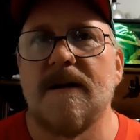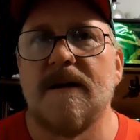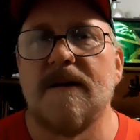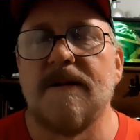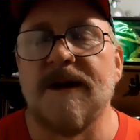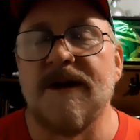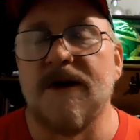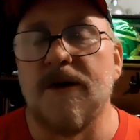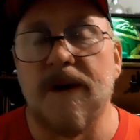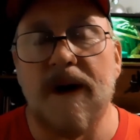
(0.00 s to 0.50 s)

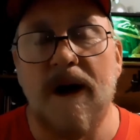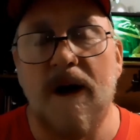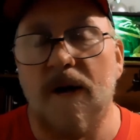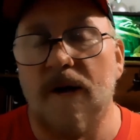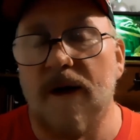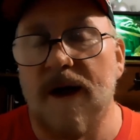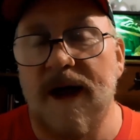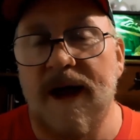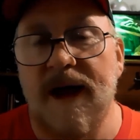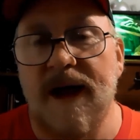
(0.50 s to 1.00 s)
been doing all
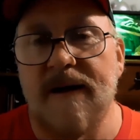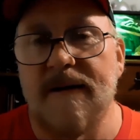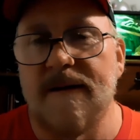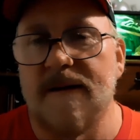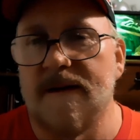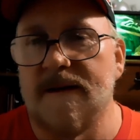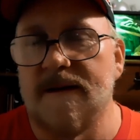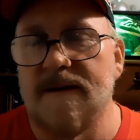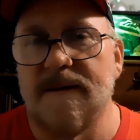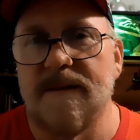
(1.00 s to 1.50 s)
that,
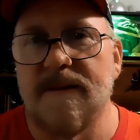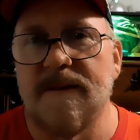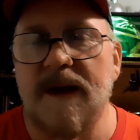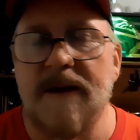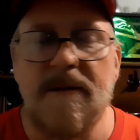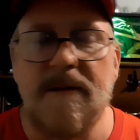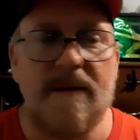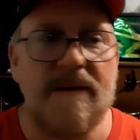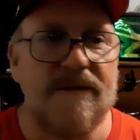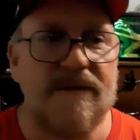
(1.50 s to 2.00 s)
and they've
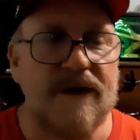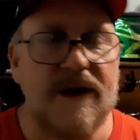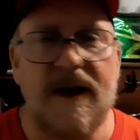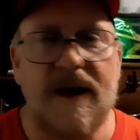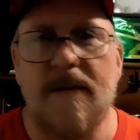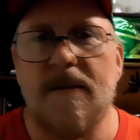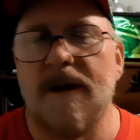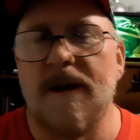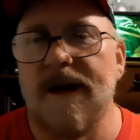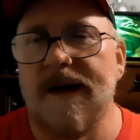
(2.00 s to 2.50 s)
been
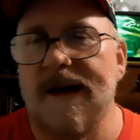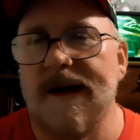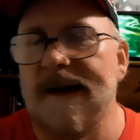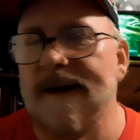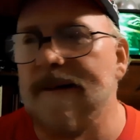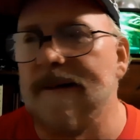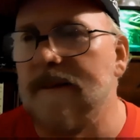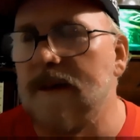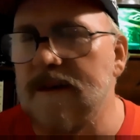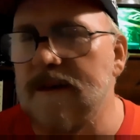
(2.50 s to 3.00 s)
feeding me and